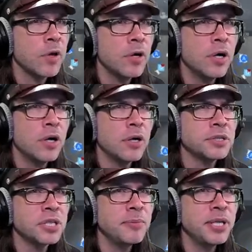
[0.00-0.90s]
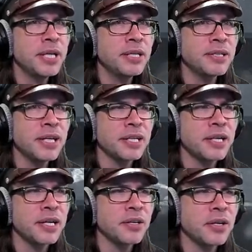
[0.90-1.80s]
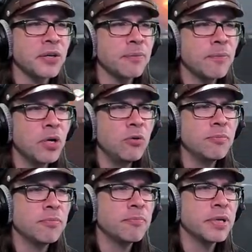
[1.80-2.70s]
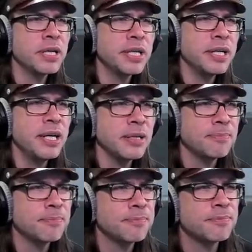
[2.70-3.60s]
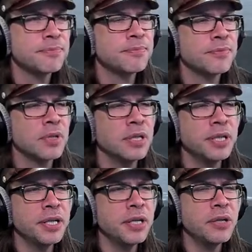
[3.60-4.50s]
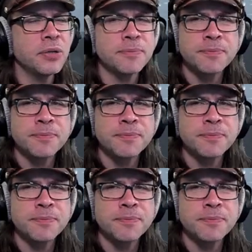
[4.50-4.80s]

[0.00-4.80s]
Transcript: Oh, somebody hit that guy, though. Oh, I got him. There you go.